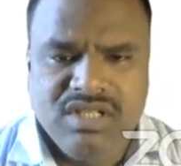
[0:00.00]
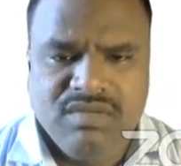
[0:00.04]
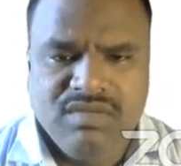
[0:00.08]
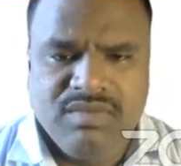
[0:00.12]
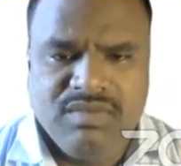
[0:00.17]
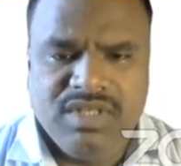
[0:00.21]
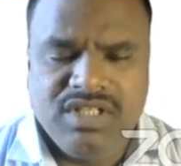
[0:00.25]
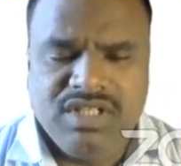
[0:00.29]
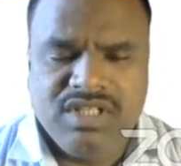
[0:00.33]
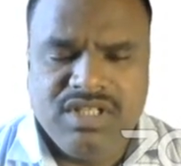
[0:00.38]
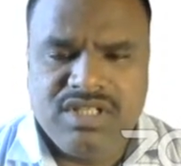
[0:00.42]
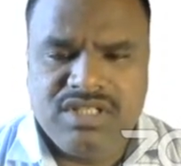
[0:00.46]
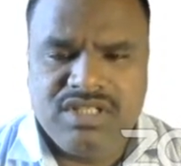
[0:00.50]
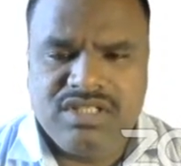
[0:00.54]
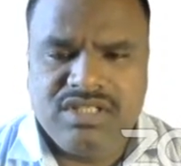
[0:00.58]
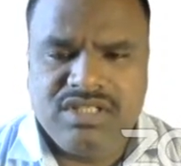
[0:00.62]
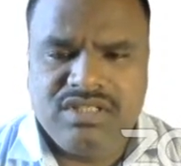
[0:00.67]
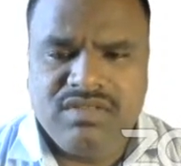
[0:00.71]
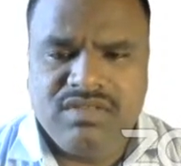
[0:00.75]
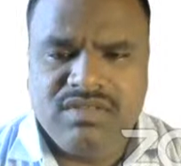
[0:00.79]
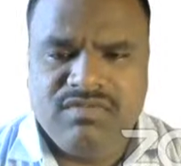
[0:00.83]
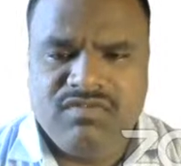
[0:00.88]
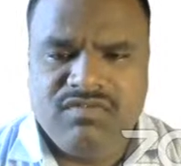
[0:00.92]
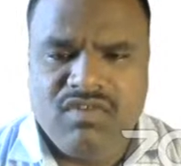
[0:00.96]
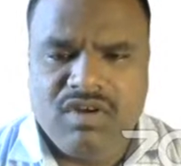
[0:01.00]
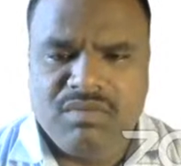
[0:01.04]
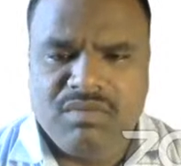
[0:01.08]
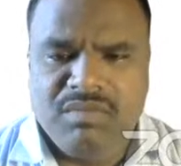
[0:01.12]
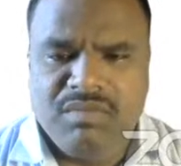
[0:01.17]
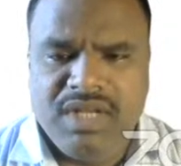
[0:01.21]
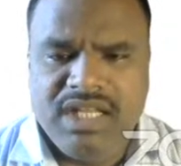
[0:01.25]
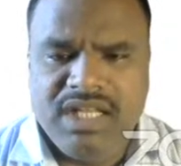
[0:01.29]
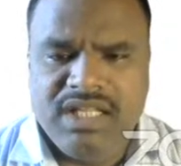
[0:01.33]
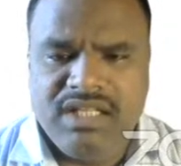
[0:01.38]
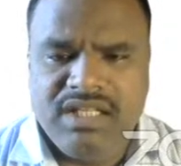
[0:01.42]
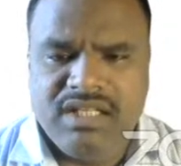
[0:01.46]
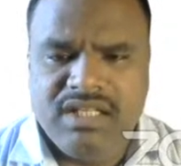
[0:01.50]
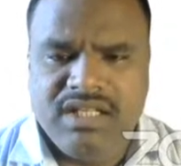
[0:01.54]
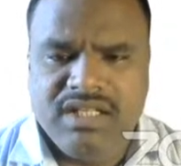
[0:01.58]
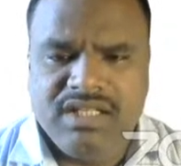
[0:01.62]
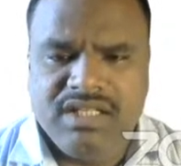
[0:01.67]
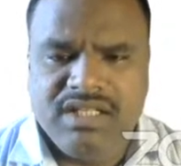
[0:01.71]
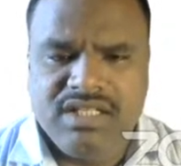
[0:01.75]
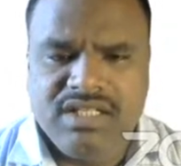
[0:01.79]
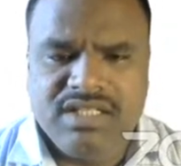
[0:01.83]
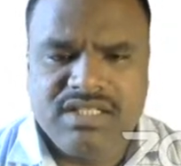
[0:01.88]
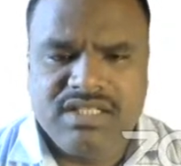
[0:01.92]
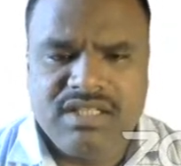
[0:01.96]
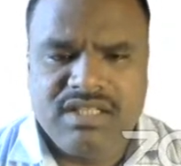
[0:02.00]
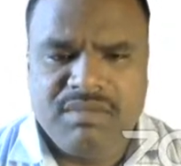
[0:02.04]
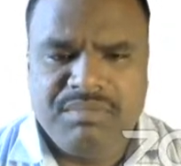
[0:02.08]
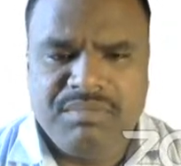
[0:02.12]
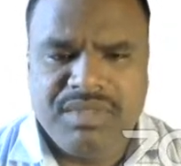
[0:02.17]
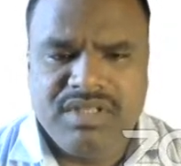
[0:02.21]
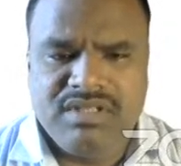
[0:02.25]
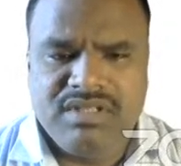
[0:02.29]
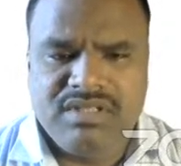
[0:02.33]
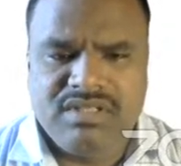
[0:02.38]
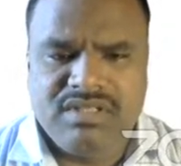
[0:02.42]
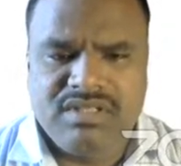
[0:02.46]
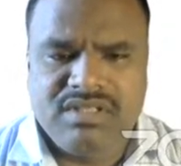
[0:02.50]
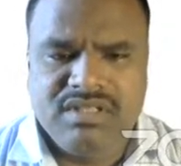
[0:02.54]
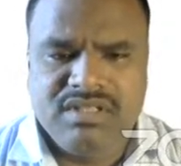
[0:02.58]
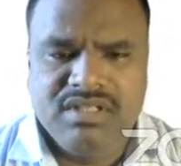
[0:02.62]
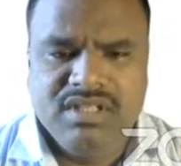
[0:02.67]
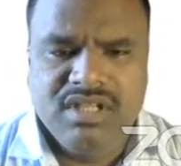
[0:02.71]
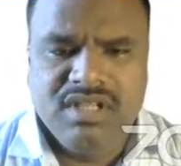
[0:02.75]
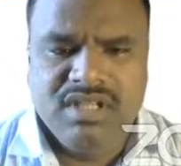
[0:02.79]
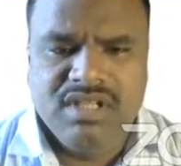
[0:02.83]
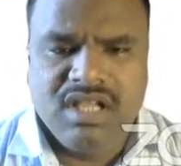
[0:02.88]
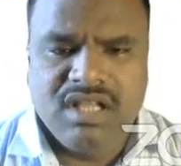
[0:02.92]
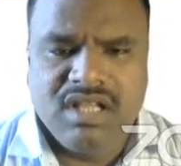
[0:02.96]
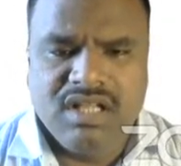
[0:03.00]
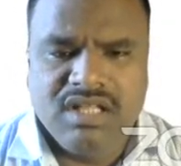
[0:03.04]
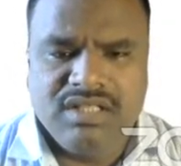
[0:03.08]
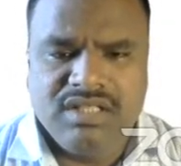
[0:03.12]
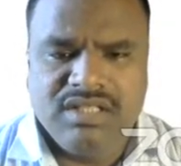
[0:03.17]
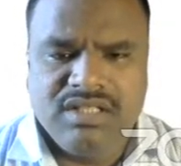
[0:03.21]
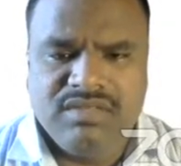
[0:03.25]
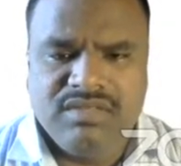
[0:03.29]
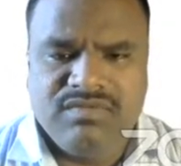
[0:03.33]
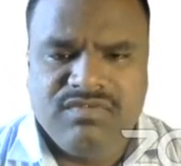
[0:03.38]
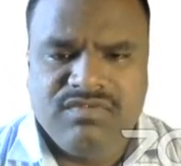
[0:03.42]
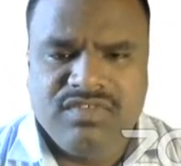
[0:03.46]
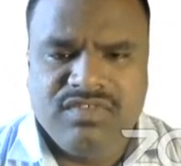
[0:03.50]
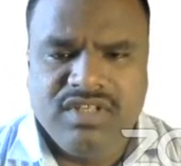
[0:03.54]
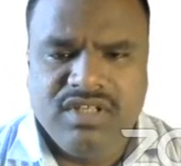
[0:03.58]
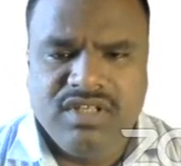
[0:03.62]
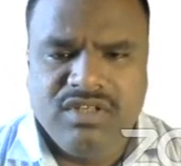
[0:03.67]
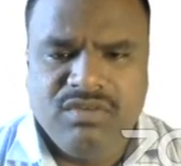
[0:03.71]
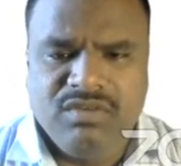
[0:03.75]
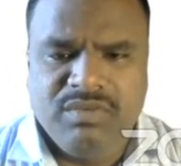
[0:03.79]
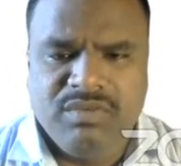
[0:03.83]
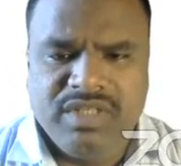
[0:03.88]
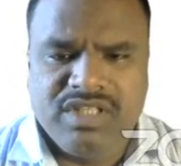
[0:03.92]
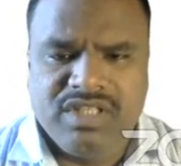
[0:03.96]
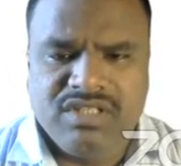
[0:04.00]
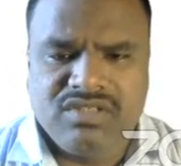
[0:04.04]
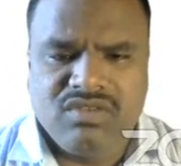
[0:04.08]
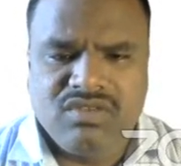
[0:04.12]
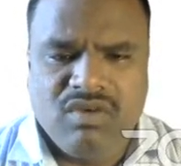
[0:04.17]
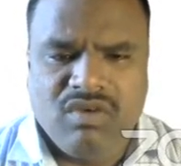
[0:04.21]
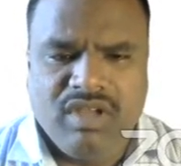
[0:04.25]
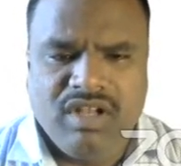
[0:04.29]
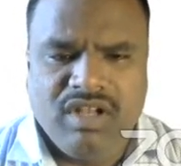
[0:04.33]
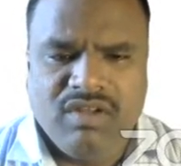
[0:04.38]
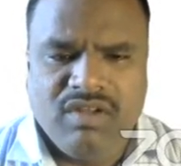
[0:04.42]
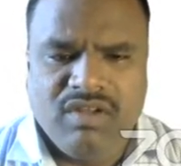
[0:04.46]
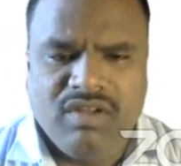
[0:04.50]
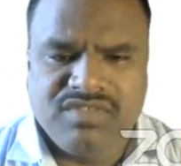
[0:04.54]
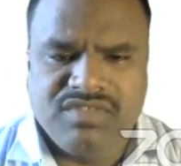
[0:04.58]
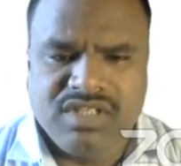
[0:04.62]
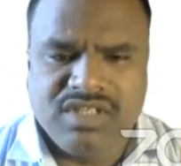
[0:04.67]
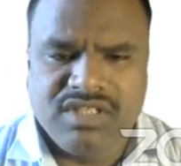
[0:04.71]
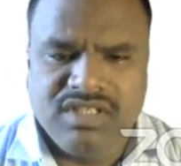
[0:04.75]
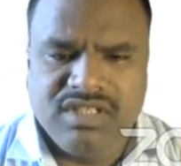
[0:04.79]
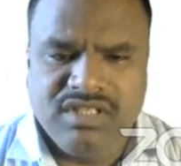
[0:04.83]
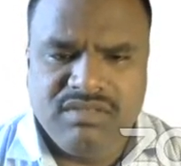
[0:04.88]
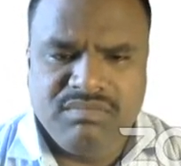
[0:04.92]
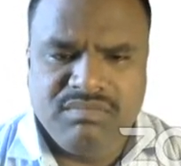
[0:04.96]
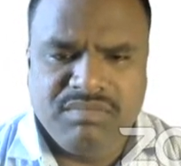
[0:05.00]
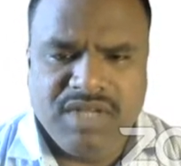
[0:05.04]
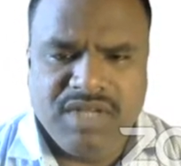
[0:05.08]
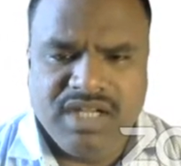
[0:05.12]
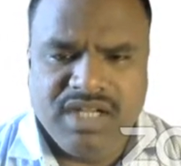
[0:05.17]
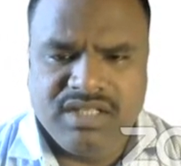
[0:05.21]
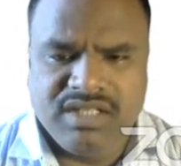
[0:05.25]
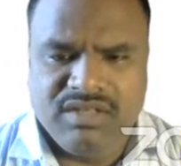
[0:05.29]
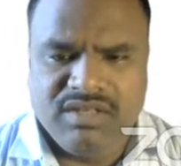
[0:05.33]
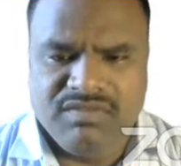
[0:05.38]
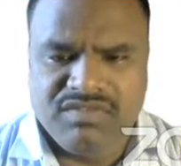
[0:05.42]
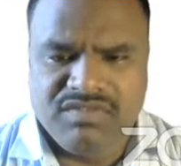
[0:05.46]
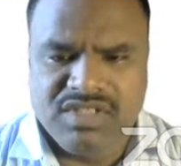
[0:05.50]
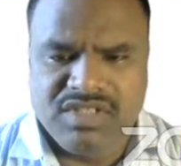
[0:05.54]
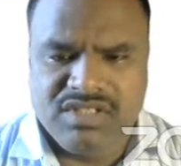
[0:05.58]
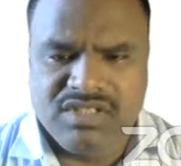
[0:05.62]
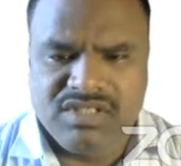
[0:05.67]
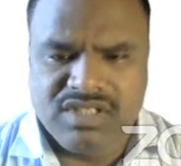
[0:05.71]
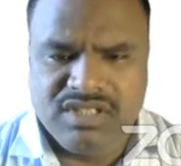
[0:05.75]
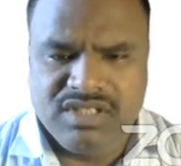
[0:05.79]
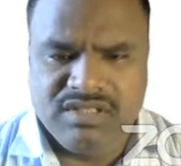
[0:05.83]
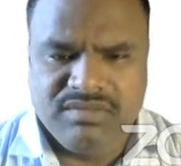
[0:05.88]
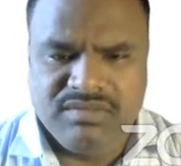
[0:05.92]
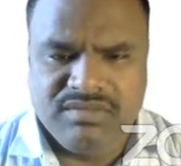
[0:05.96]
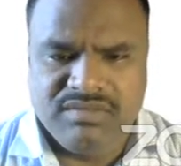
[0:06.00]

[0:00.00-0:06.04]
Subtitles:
When the traces of formalin disappears, that fill with the soil after the planting of the tree.